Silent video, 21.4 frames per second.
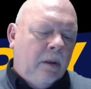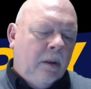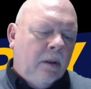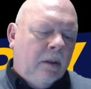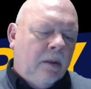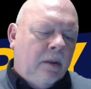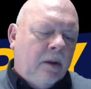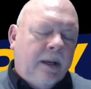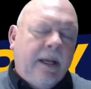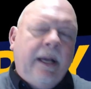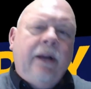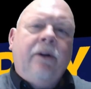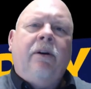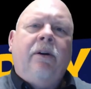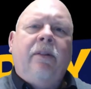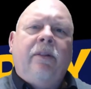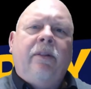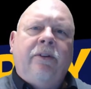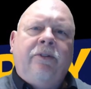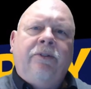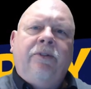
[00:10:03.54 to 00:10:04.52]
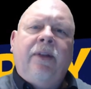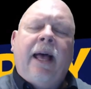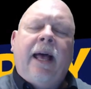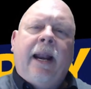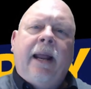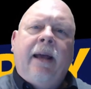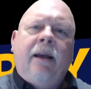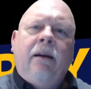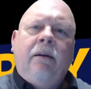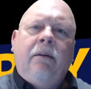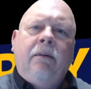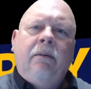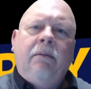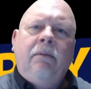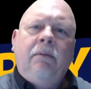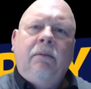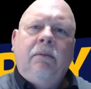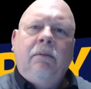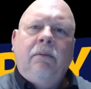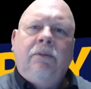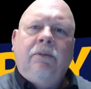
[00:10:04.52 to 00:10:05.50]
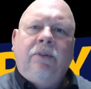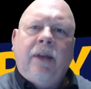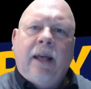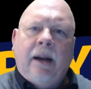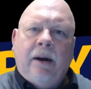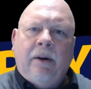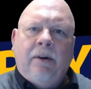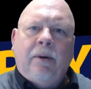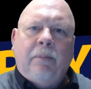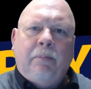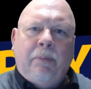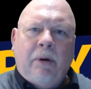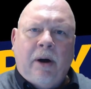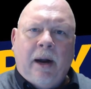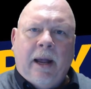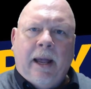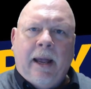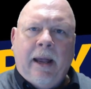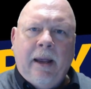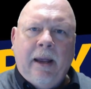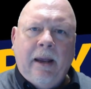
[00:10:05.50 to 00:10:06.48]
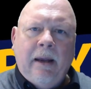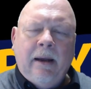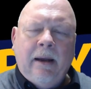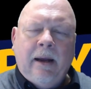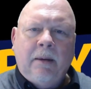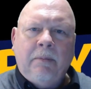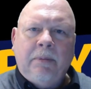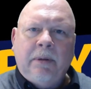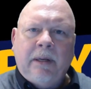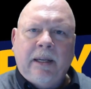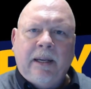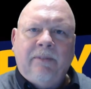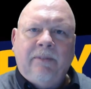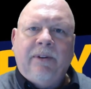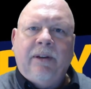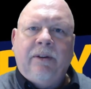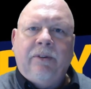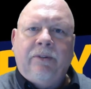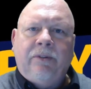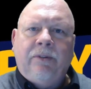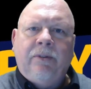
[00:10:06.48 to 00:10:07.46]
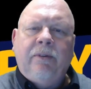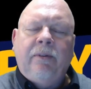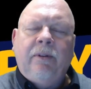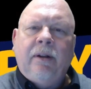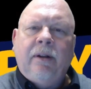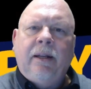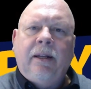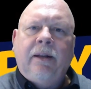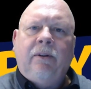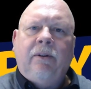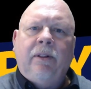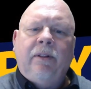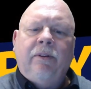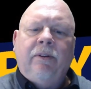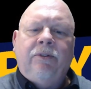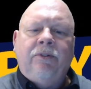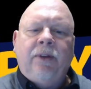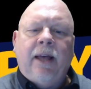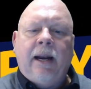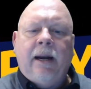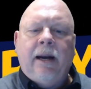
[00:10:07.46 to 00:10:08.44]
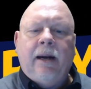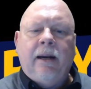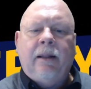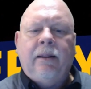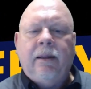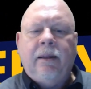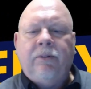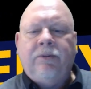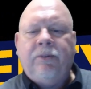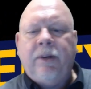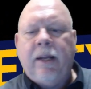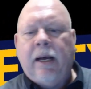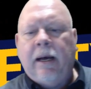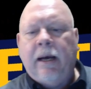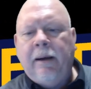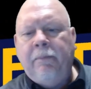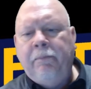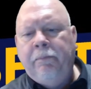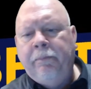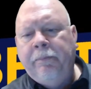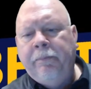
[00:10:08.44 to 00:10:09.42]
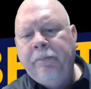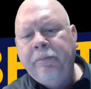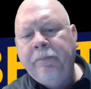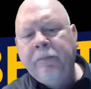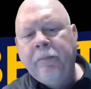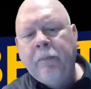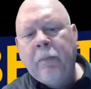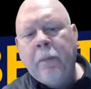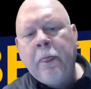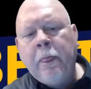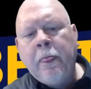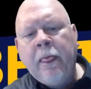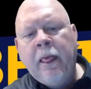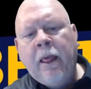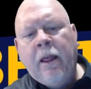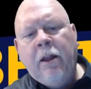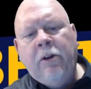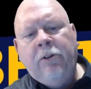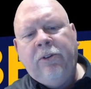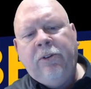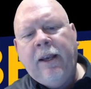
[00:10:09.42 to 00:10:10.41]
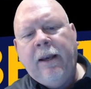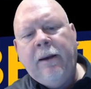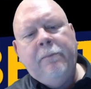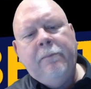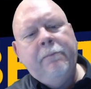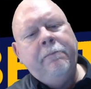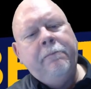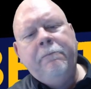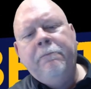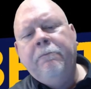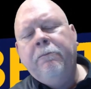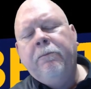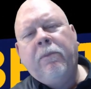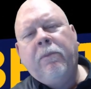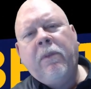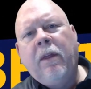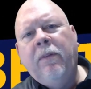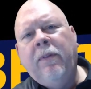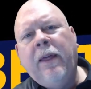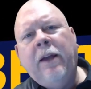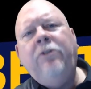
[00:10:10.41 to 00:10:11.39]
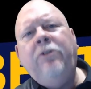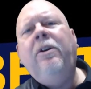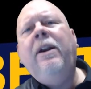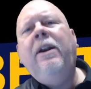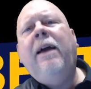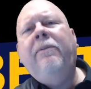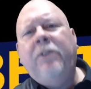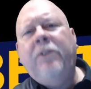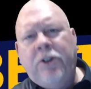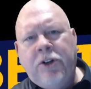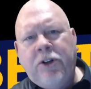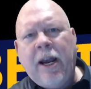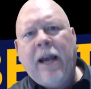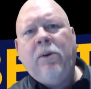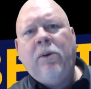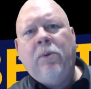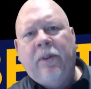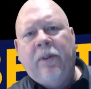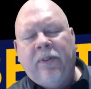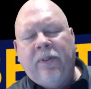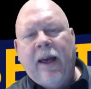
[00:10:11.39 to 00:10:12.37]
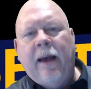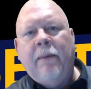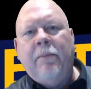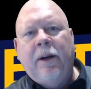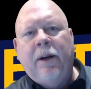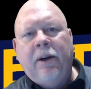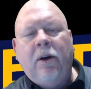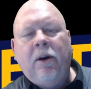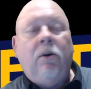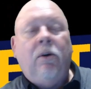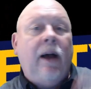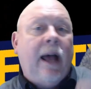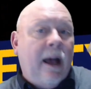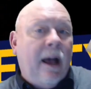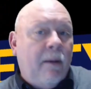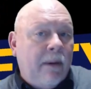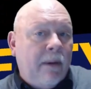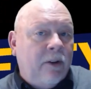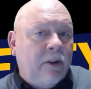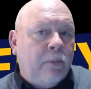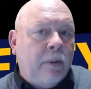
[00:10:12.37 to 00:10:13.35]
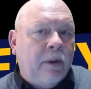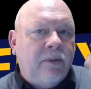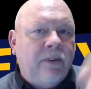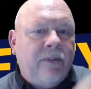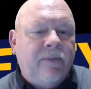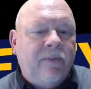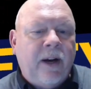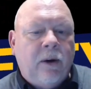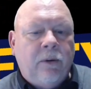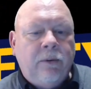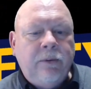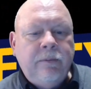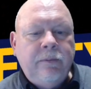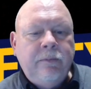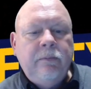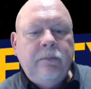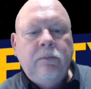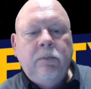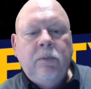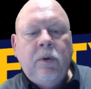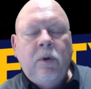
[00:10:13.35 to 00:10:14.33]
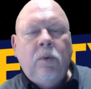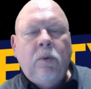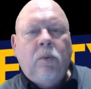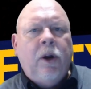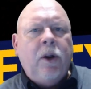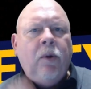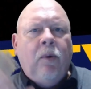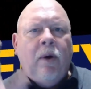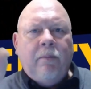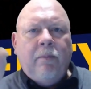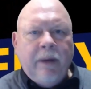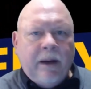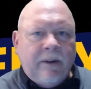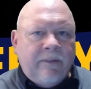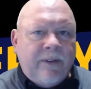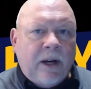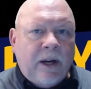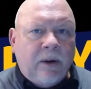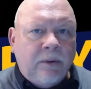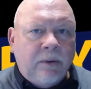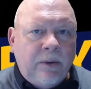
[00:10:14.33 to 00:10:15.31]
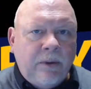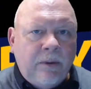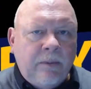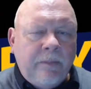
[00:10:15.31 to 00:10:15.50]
the leader of the Senate, Senator Bray, I believe is the leader of the Senate at this time. You see, They shouldn't have to check with them and go, how am I supposed to vote? What do you want me to vote?